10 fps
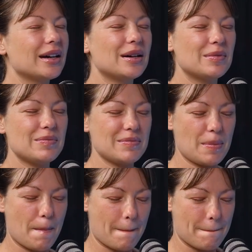Oh
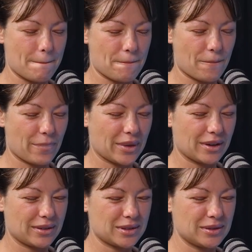
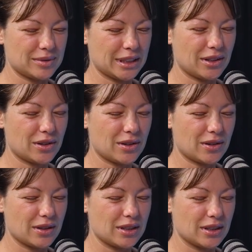my
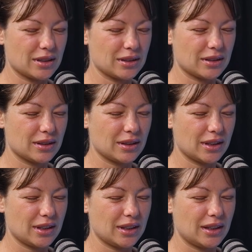God.
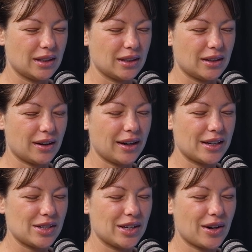I
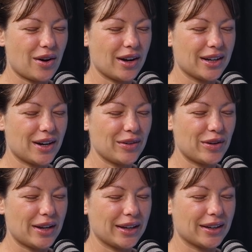
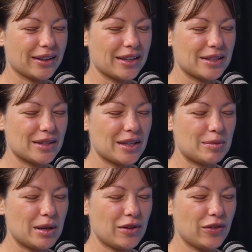feel like there's
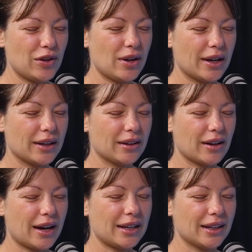been a few, like
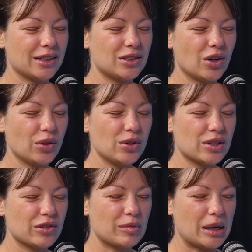I had like a
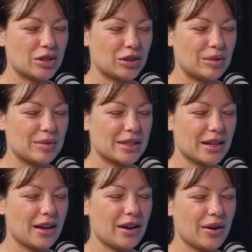dose of mushrooms
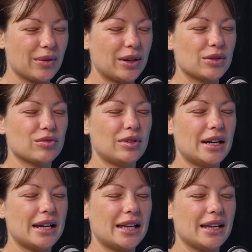when I was
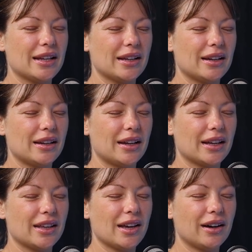really like
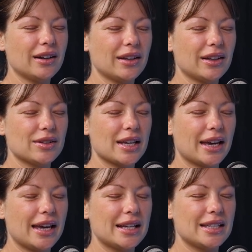young. I think I was like
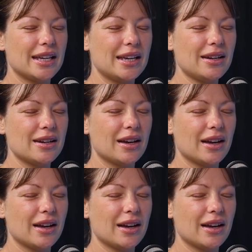18,